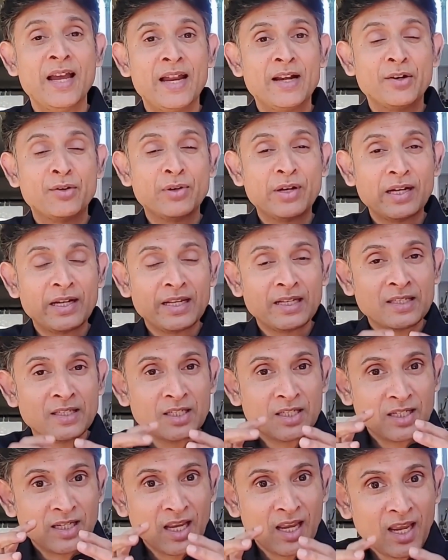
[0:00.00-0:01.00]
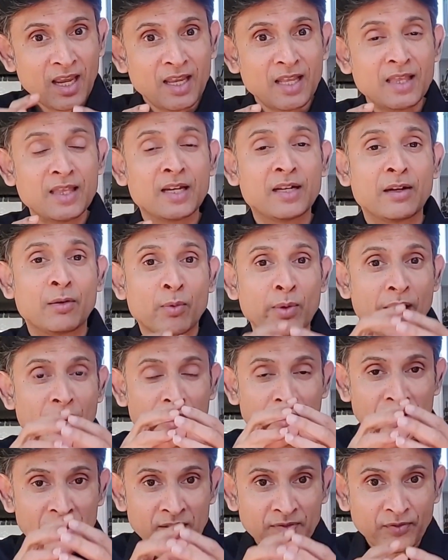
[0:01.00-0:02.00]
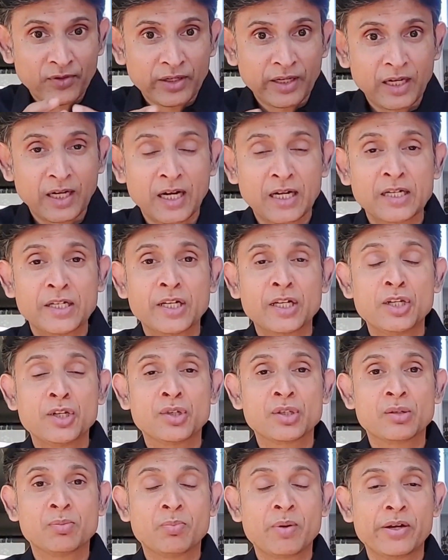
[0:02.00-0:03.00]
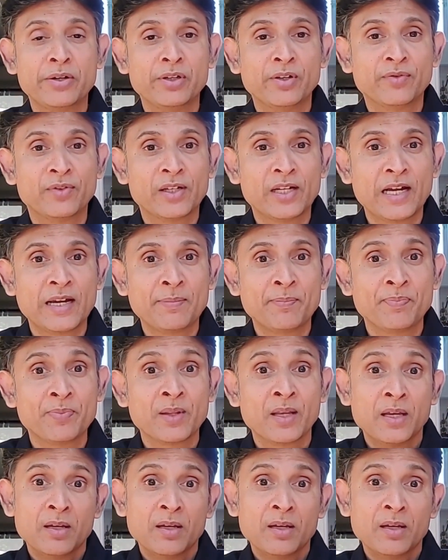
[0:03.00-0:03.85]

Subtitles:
and really stay in that awareness for a continuous period of time,